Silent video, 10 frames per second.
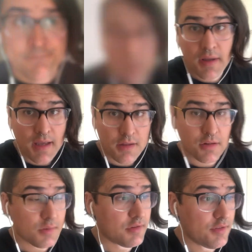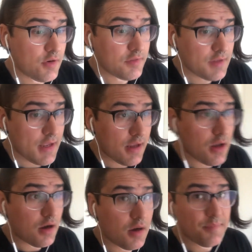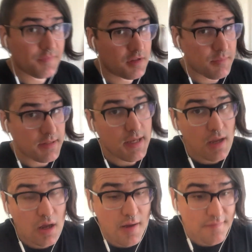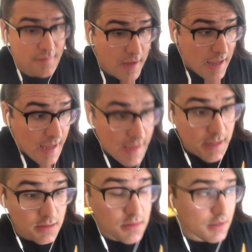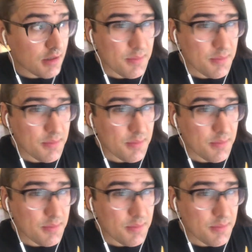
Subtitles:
Okay, so it's Thursday, it's my day off, and I'm